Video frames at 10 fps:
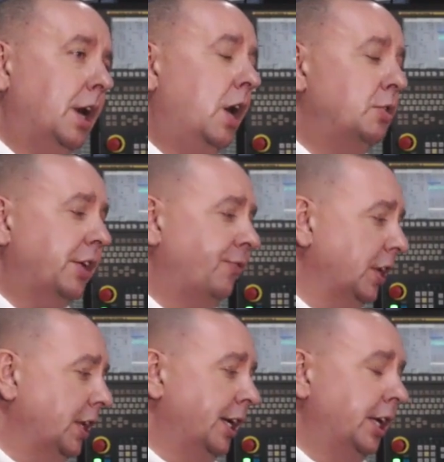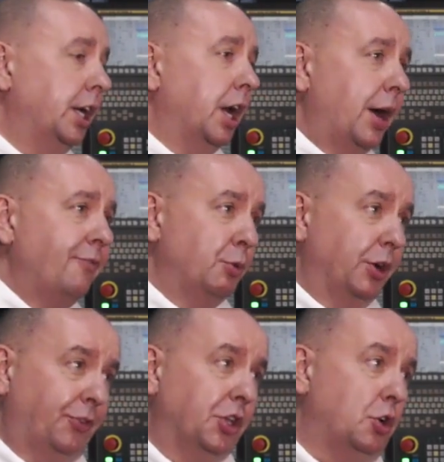Oh, definitely, yeah. Having
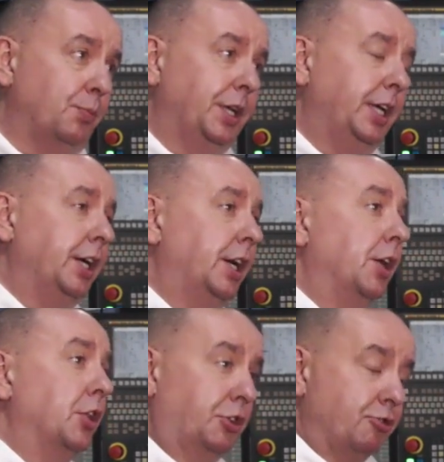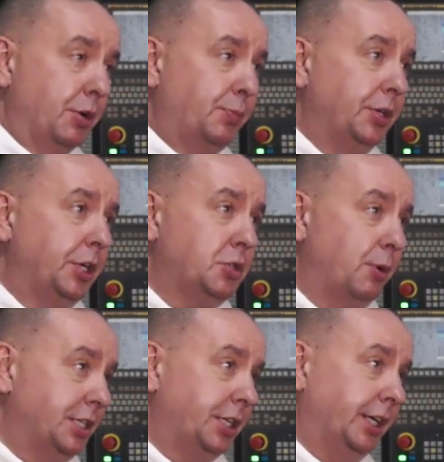worked for the company uh, the group uh, twenty